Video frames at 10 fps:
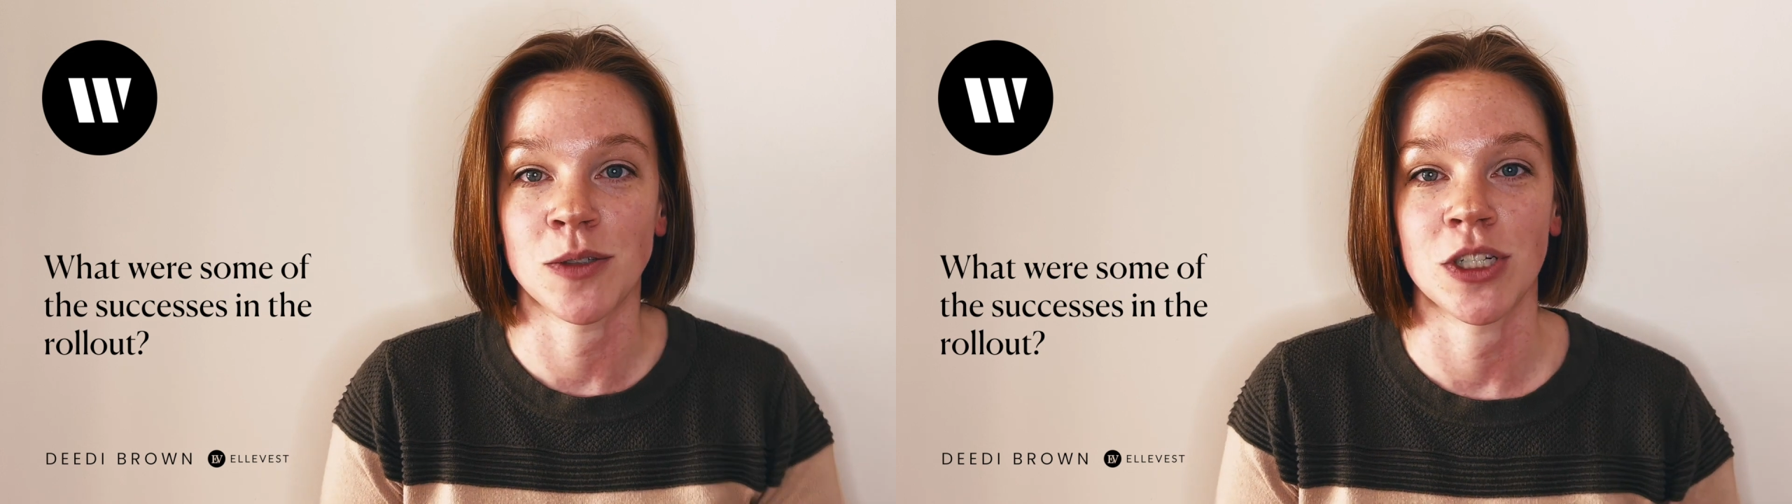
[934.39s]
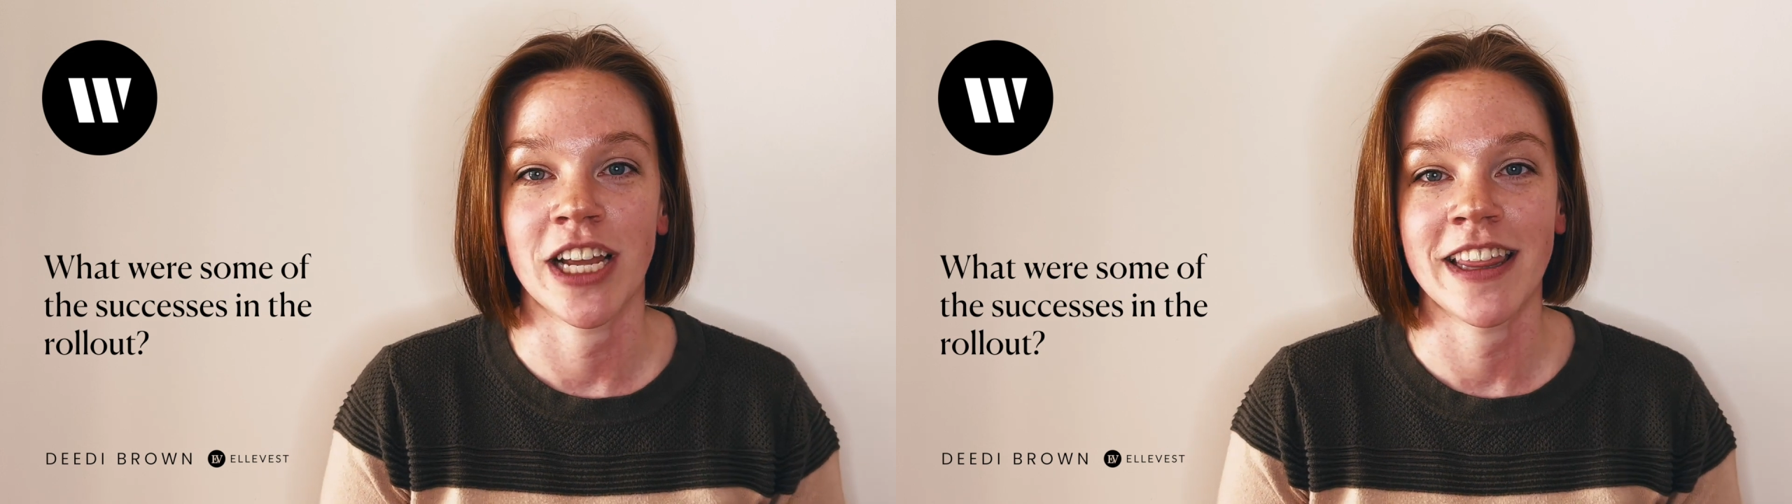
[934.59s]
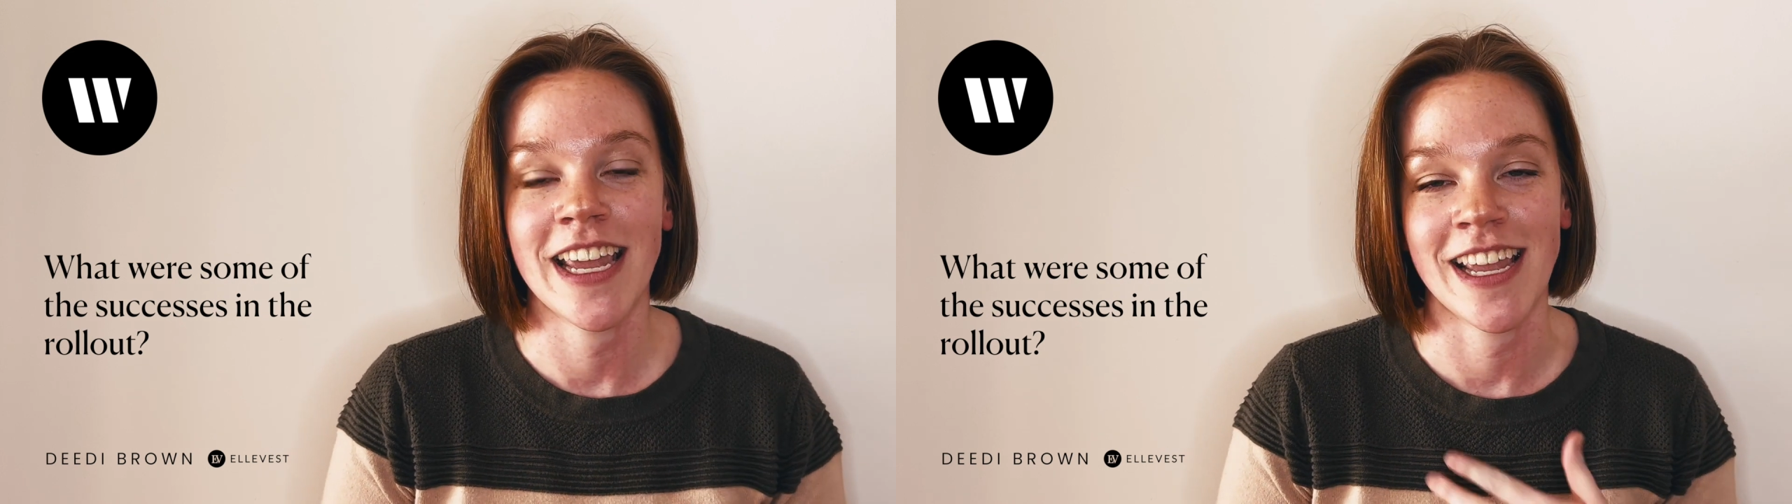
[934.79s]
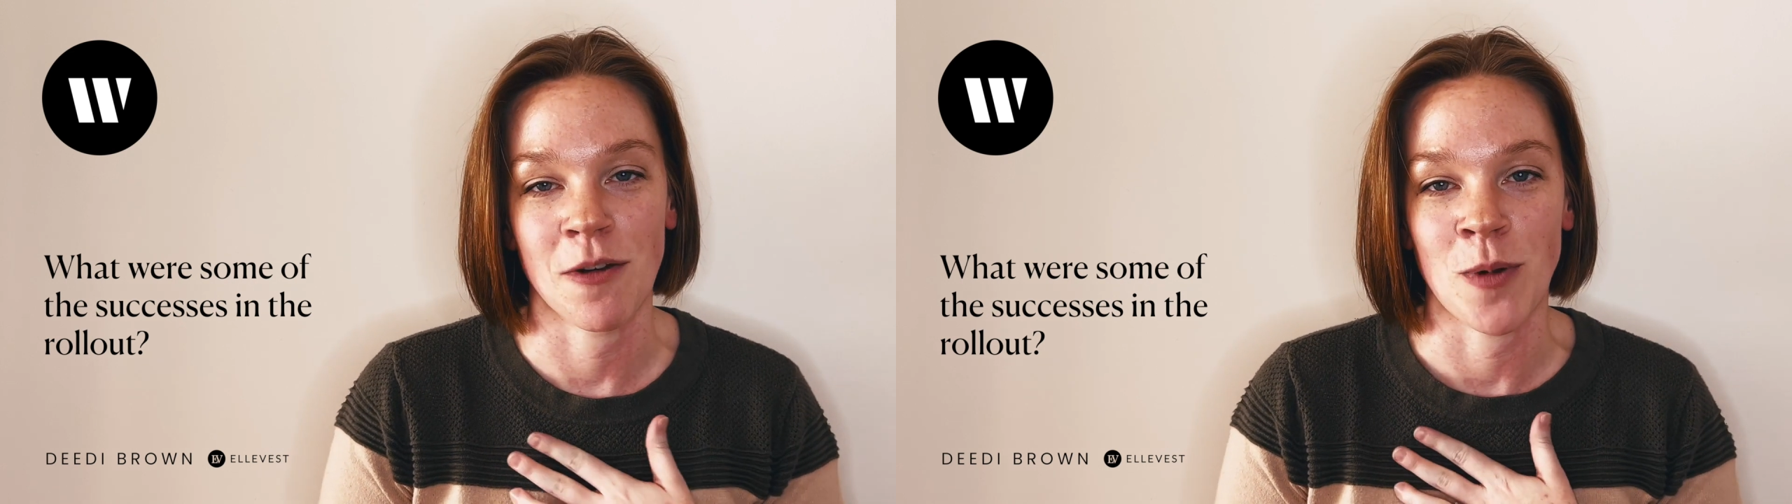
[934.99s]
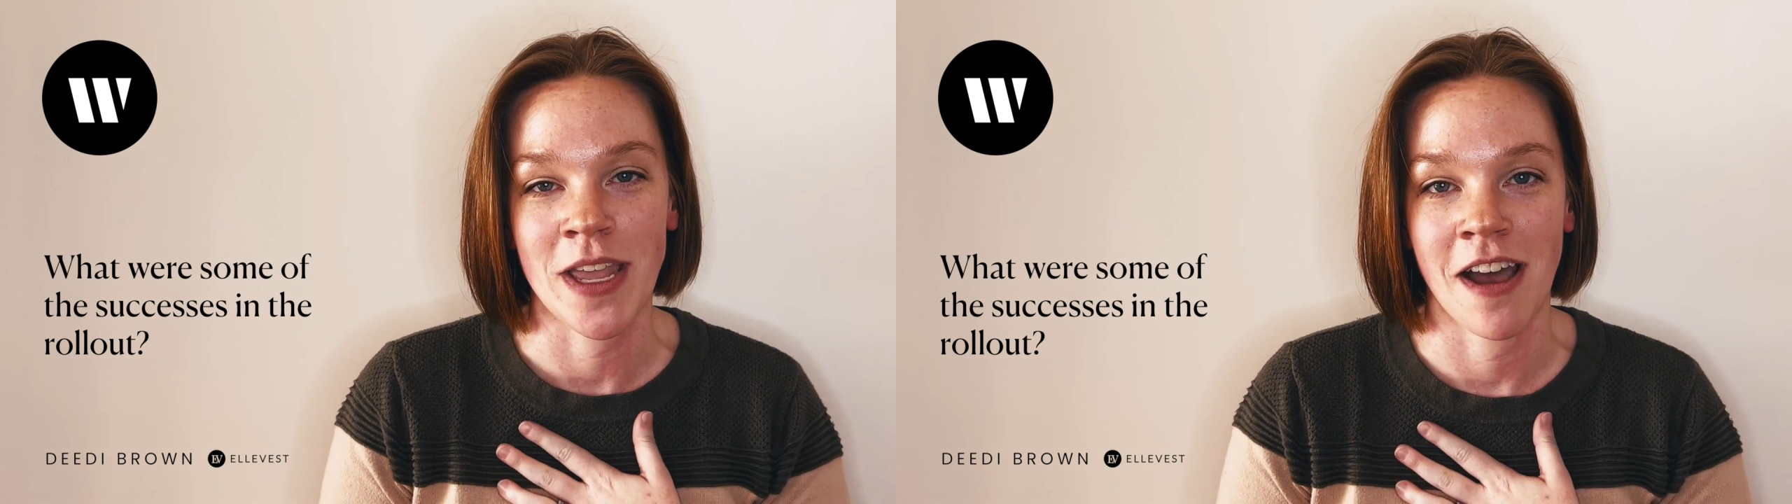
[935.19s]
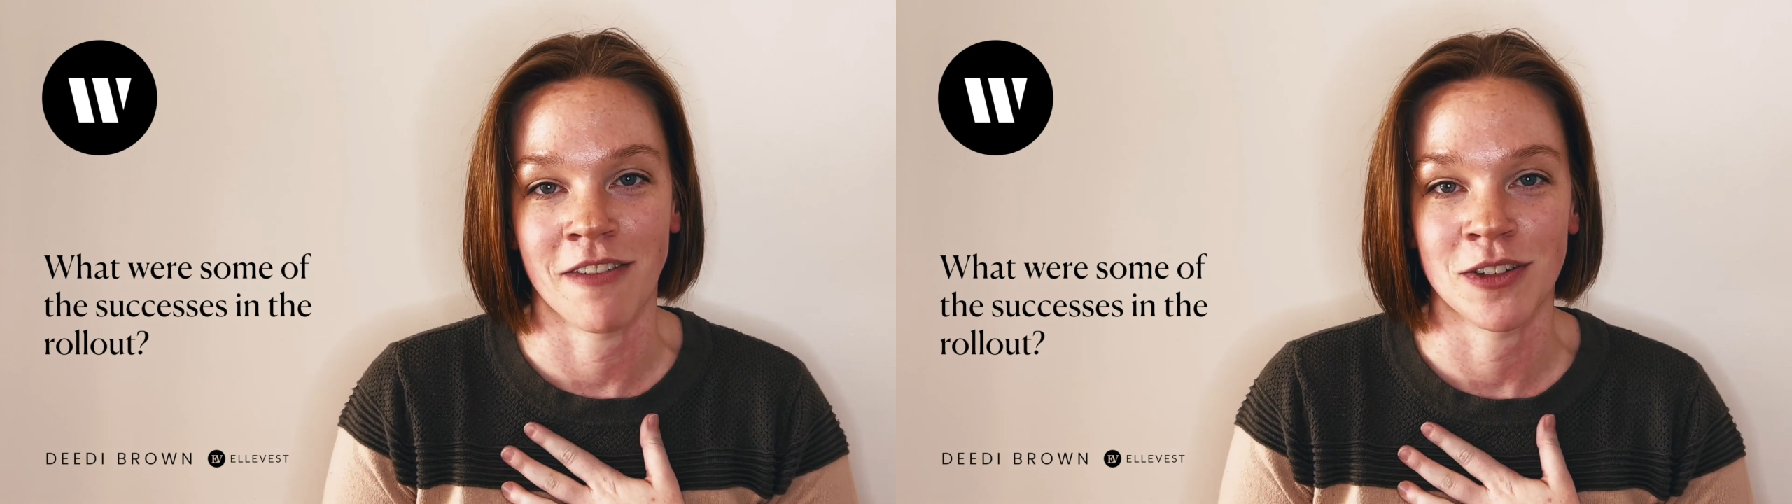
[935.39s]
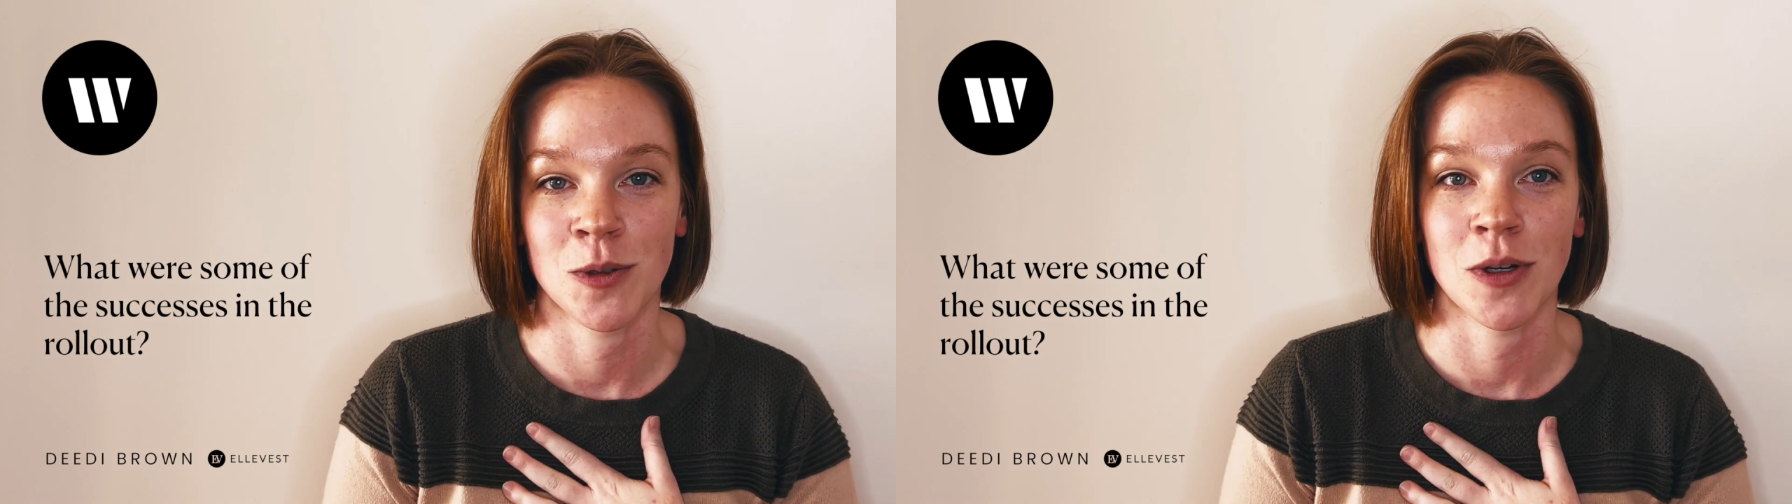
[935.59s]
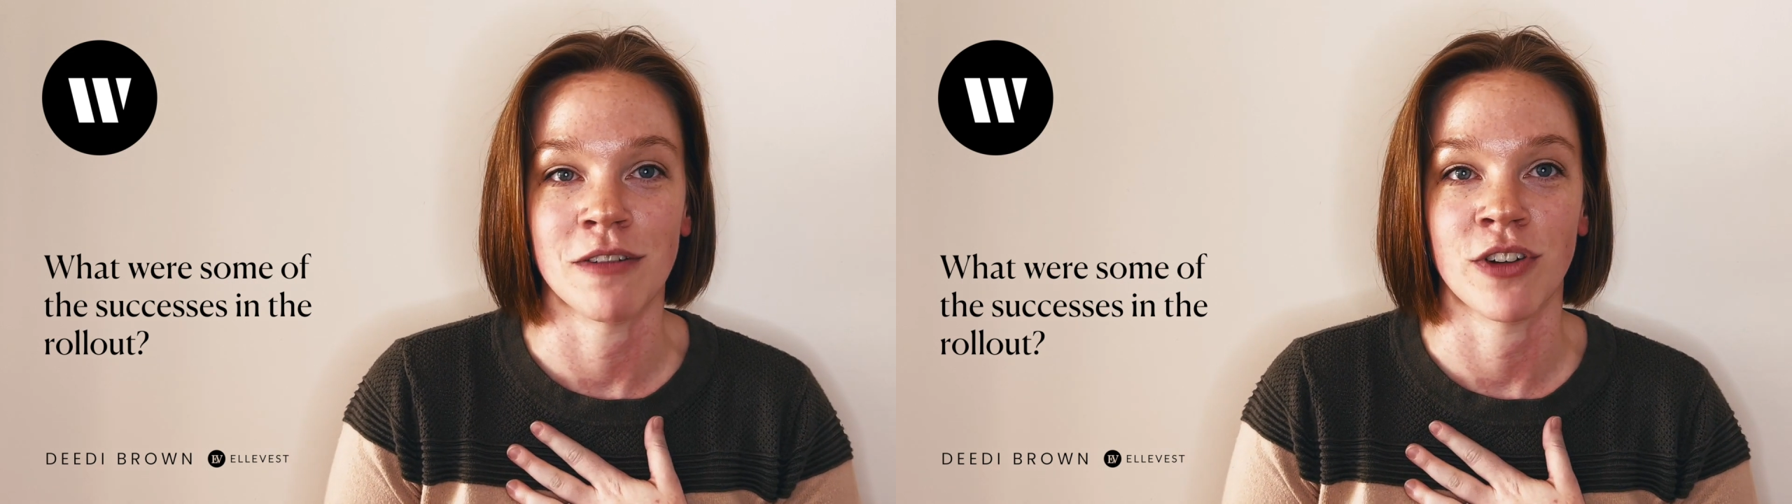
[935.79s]
which I think we have
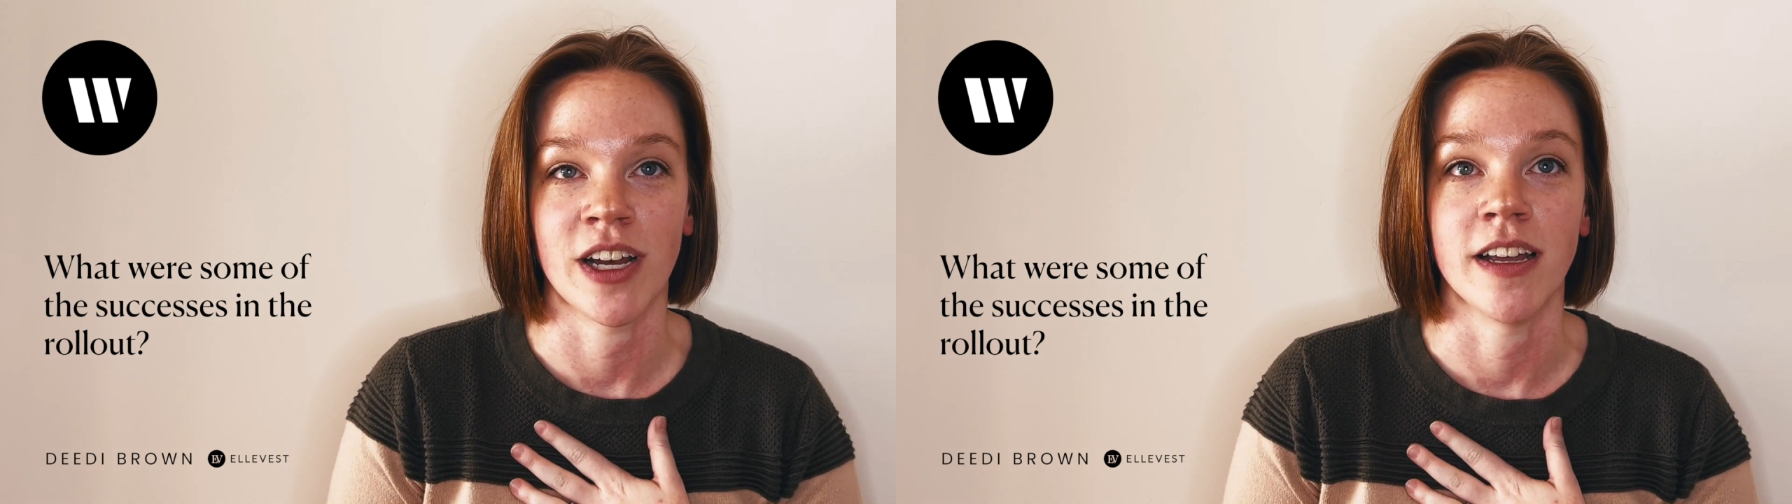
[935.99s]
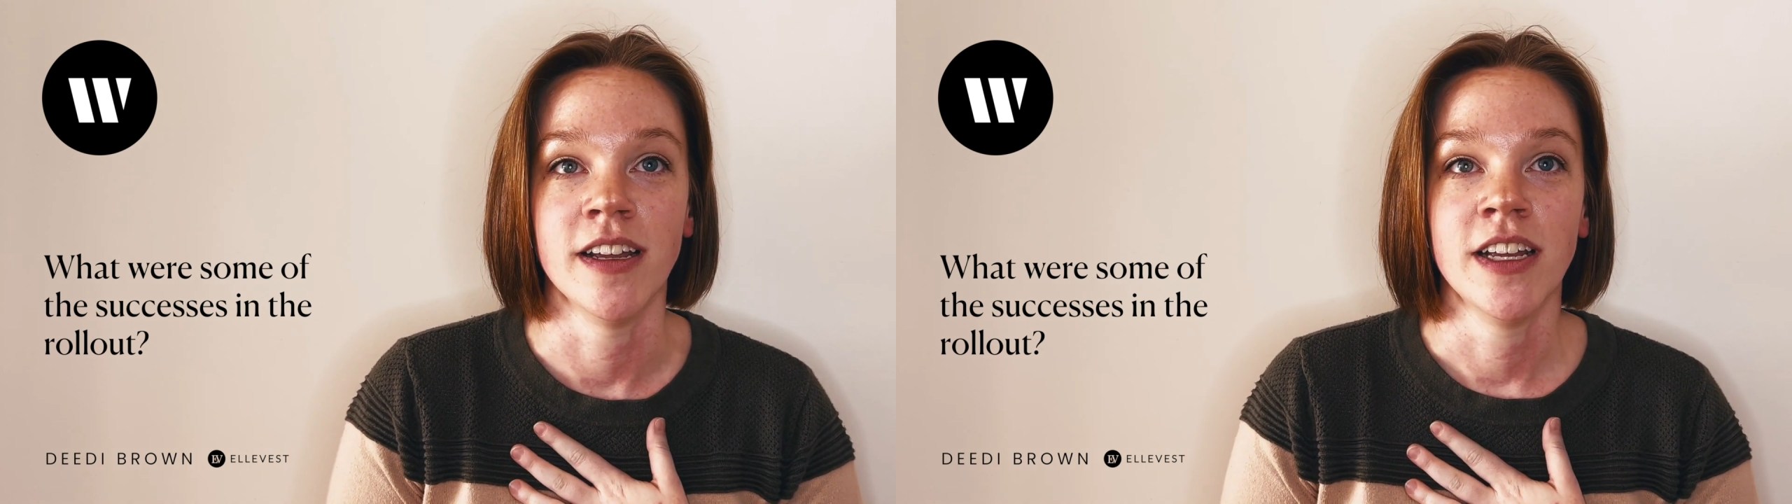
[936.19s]
sort of a